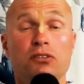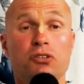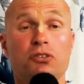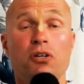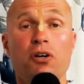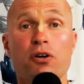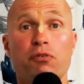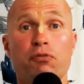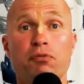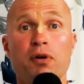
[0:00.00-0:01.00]

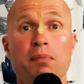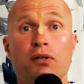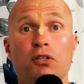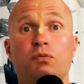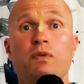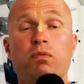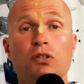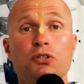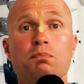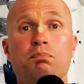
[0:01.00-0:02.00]
serve. Because we
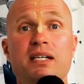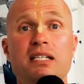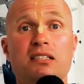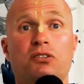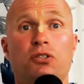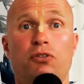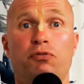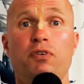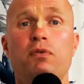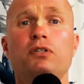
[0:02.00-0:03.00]
want to be
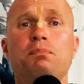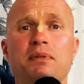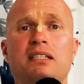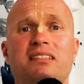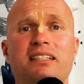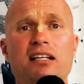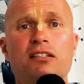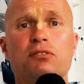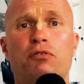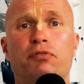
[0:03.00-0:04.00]
served. We want to be the
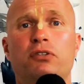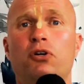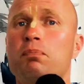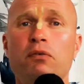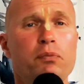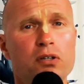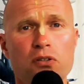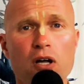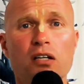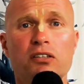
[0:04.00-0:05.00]
center of it all. But we are
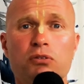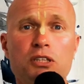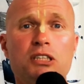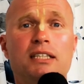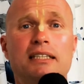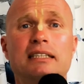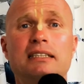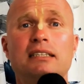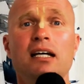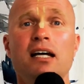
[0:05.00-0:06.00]
not. Krishna
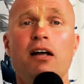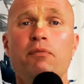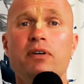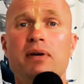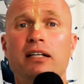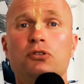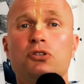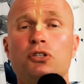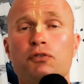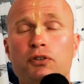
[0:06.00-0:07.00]
is. And we're meant to
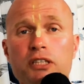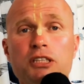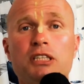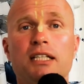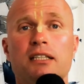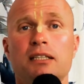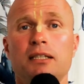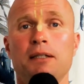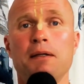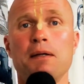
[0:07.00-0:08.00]
serve Krishna.
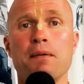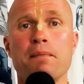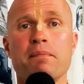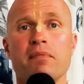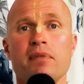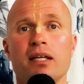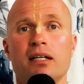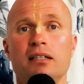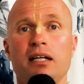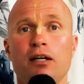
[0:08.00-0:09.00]

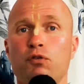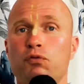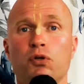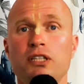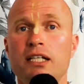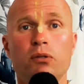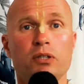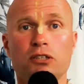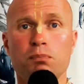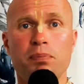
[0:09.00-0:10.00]
If the false
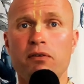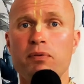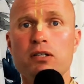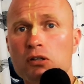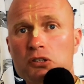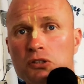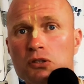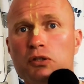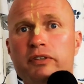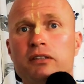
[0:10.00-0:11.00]
ego is too big, we're not
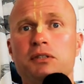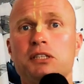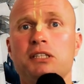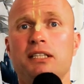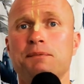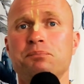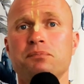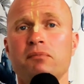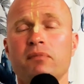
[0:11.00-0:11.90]
serving Krishna.